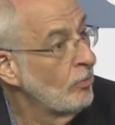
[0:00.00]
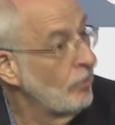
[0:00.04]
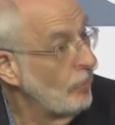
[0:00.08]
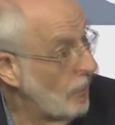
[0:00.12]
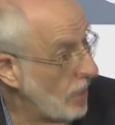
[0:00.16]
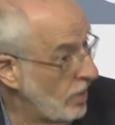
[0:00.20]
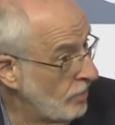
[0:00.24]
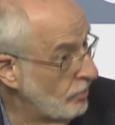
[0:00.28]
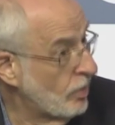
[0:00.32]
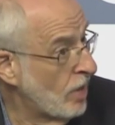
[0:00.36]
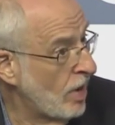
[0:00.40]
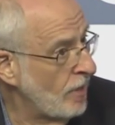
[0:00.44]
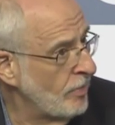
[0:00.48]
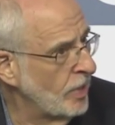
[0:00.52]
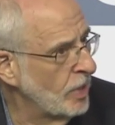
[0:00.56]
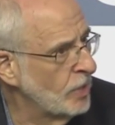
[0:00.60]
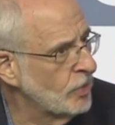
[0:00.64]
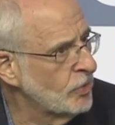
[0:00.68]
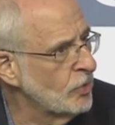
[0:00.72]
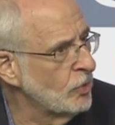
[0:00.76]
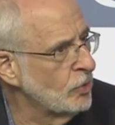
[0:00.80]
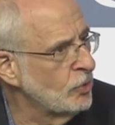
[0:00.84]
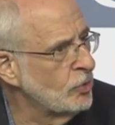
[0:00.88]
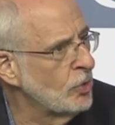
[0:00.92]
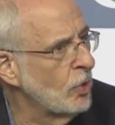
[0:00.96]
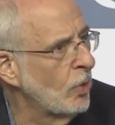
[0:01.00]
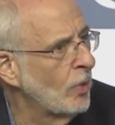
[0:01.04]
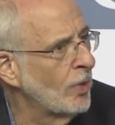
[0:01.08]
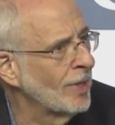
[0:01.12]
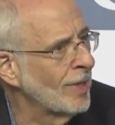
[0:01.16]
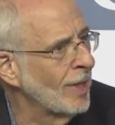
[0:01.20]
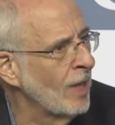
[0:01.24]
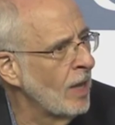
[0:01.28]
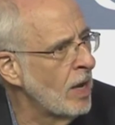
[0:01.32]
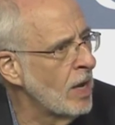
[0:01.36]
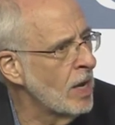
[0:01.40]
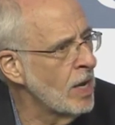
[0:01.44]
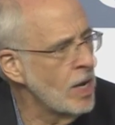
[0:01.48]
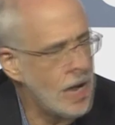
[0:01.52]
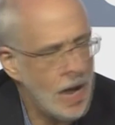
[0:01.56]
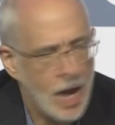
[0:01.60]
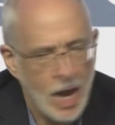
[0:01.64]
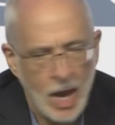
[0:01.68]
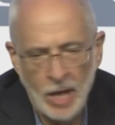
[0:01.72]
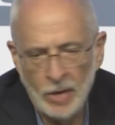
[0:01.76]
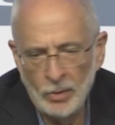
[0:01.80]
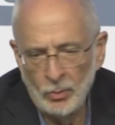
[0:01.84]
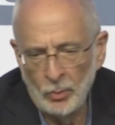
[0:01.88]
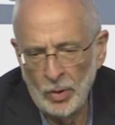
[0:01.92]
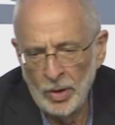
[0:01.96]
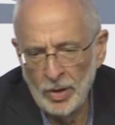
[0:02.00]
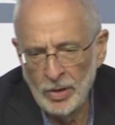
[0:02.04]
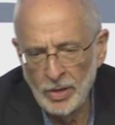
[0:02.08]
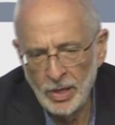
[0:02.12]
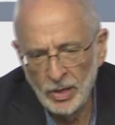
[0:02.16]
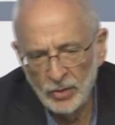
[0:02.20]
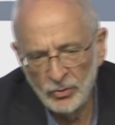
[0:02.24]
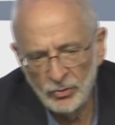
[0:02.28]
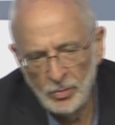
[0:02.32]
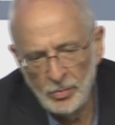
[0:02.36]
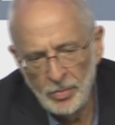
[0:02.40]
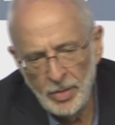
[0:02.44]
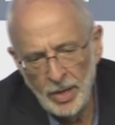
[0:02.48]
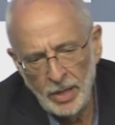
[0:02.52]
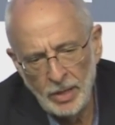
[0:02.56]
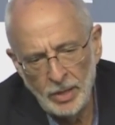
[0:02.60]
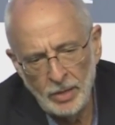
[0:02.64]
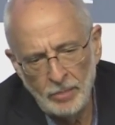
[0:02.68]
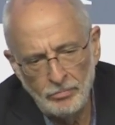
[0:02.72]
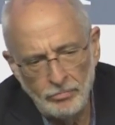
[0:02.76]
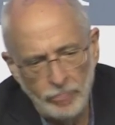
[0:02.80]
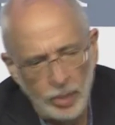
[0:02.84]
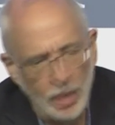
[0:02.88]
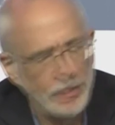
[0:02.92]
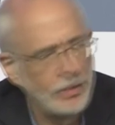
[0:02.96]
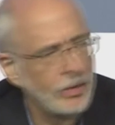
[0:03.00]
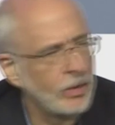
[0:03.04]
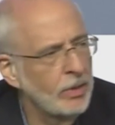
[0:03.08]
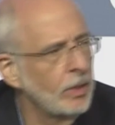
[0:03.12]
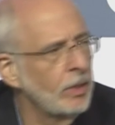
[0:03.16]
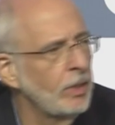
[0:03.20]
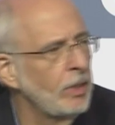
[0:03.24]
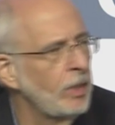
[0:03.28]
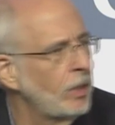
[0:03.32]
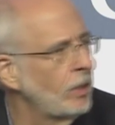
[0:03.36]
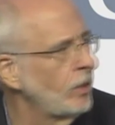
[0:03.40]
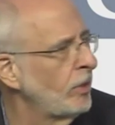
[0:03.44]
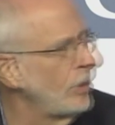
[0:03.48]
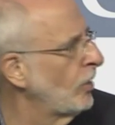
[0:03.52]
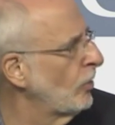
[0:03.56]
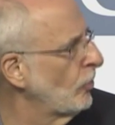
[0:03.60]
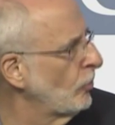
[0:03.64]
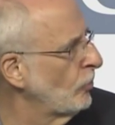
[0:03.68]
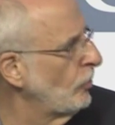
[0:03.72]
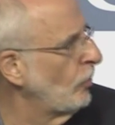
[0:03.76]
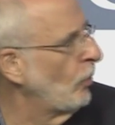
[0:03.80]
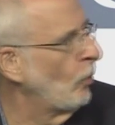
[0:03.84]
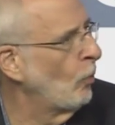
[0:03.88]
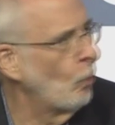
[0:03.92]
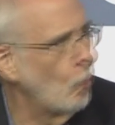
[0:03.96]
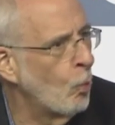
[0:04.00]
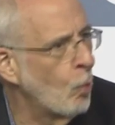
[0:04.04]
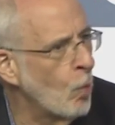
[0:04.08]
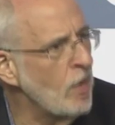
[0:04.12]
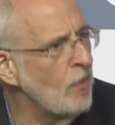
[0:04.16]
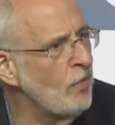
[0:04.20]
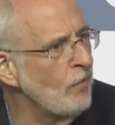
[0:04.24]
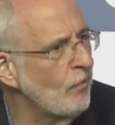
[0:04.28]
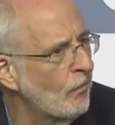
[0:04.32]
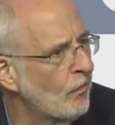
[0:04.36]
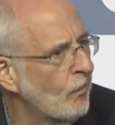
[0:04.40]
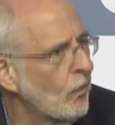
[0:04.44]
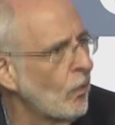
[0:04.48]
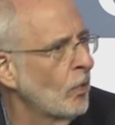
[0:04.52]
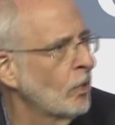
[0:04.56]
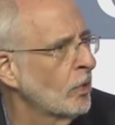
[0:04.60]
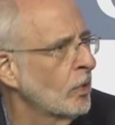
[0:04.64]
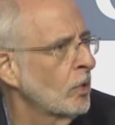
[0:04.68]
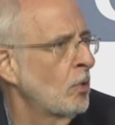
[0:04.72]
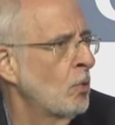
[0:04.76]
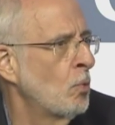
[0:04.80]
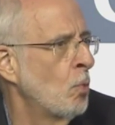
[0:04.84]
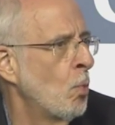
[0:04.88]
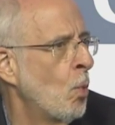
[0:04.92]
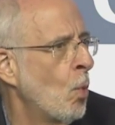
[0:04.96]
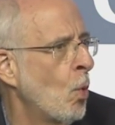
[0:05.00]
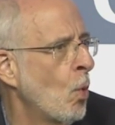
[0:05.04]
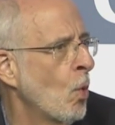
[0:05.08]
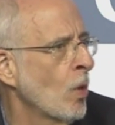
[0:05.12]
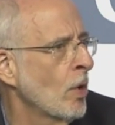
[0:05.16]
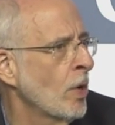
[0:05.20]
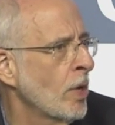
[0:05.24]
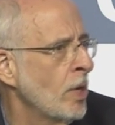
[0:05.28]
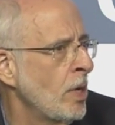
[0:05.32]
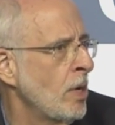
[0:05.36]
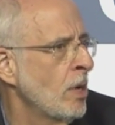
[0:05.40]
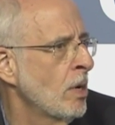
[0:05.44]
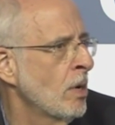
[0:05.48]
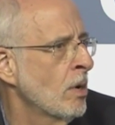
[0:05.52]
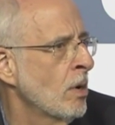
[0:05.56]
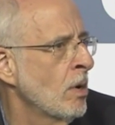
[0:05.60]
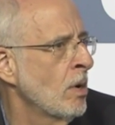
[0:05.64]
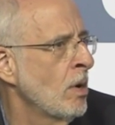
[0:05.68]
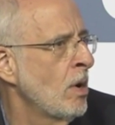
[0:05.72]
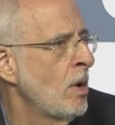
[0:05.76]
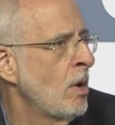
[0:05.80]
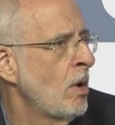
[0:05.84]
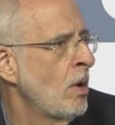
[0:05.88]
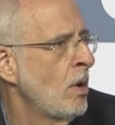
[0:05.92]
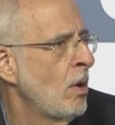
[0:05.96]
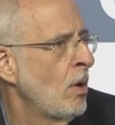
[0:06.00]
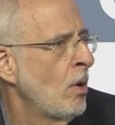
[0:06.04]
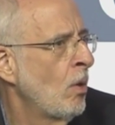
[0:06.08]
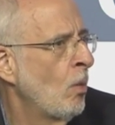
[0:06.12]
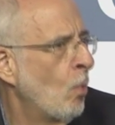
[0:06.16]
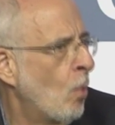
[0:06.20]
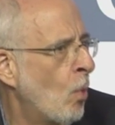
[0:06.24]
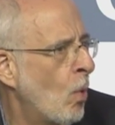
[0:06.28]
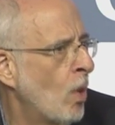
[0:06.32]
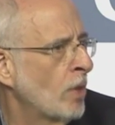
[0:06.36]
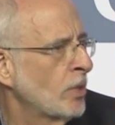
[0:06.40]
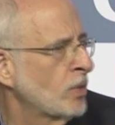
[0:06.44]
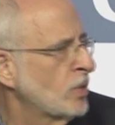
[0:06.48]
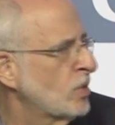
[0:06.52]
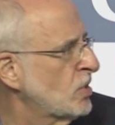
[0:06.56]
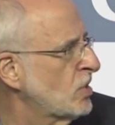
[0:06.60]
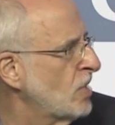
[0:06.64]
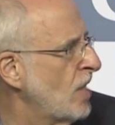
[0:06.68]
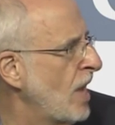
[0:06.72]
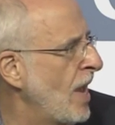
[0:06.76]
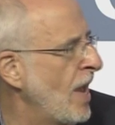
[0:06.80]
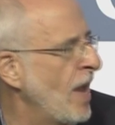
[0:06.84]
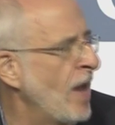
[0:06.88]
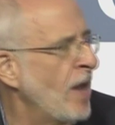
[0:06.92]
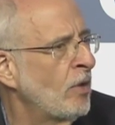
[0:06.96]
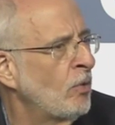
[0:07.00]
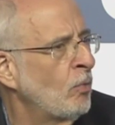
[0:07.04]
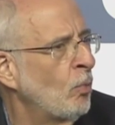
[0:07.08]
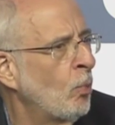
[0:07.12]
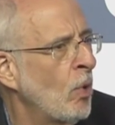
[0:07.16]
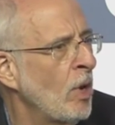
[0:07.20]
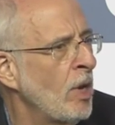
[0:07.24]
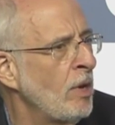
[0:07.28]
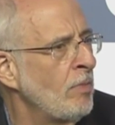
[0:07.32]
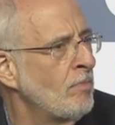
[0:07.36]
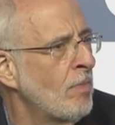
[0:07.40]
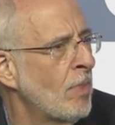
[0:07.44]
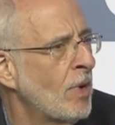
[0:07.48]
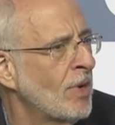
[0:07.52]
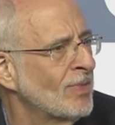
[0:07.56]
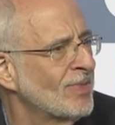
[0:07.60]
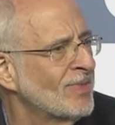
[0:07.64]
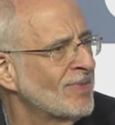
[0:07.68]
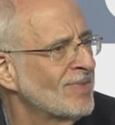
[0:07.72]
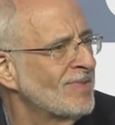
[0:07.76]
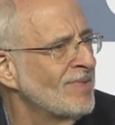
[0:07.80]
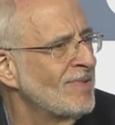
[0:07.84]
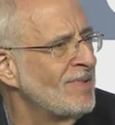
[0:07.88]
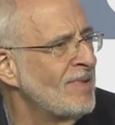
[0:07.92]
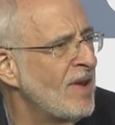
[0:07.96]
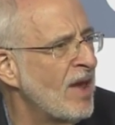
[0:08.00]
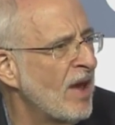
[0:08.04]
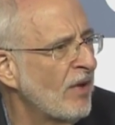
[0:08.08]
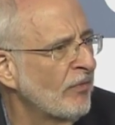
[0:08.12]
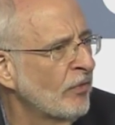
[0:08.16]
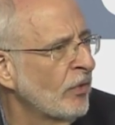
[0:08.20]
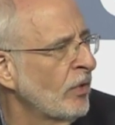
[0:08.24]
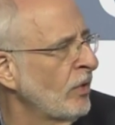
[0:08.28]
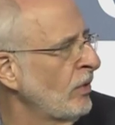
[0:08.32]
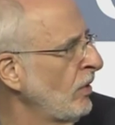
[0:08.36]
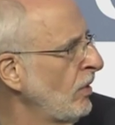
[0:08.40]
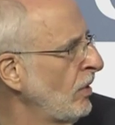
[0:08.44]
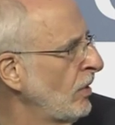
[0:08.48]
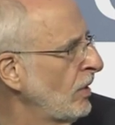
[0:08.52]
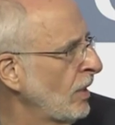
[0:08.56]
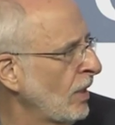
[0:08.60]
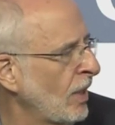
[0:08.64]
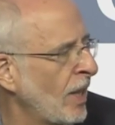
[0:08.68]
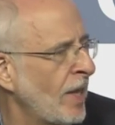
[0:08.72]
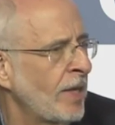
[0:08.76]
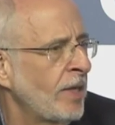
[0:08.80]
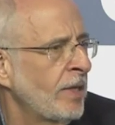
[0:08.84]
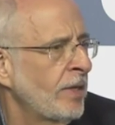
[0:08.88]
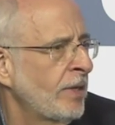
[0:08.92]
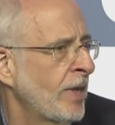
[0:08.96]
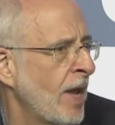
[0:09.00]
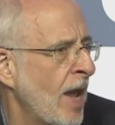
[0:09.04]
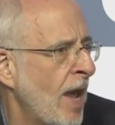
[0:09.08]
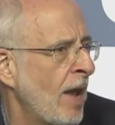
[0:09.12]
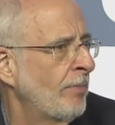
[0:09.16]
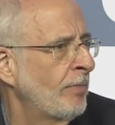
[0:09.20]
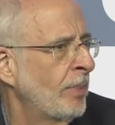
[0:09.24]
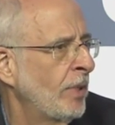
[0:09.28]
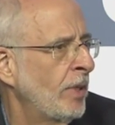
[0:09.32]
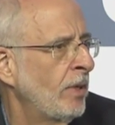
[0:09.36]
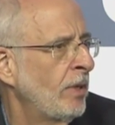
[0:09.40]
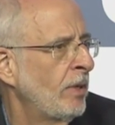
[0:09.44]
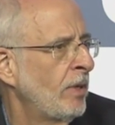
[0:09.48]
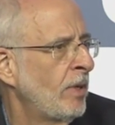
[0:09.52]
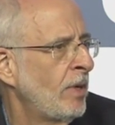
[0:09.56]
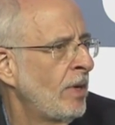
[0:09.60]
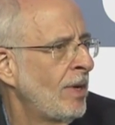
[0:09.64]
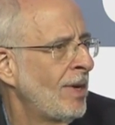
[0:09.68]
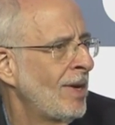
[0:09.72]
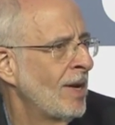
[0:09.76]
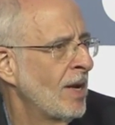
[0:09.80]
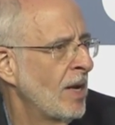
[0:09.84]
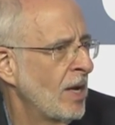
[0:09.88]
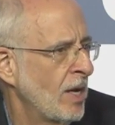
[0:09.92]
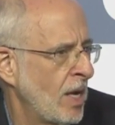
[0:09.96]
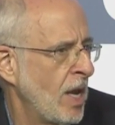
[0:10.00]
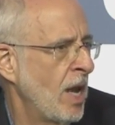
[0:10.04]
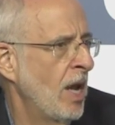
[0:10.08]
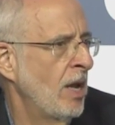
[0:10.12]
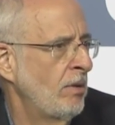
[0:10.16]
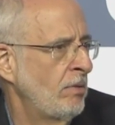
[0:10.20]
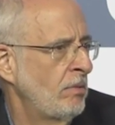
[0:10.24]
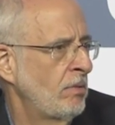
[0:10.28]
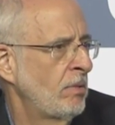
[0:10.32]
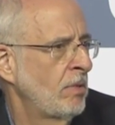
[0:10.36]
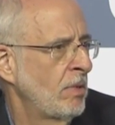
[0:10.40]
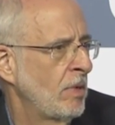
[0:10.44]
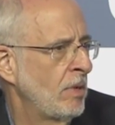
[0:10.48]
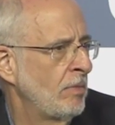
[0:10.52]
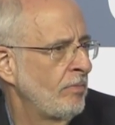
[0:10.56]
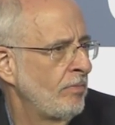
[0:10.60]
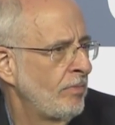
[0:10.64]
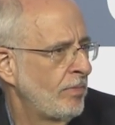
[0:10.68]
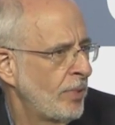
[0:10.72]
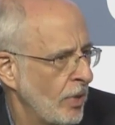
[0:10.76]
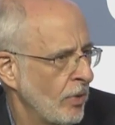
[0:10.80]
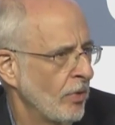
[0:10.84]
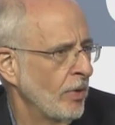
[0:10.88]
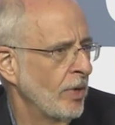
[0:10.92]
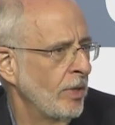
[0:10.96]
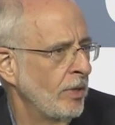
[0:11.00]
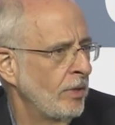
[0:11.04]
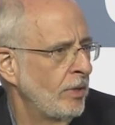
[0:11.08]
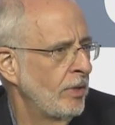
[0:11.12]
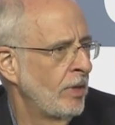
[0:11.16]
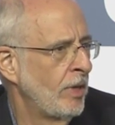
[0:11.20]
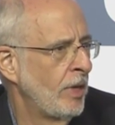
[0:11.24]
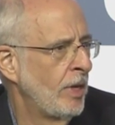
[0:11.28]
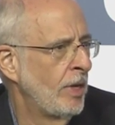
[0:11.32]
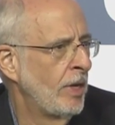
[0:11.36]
then Prime Minister Zhou Enlai, and where Nixon made abundantly clear, you know, we fought a war here once and we must never let it happen again, period.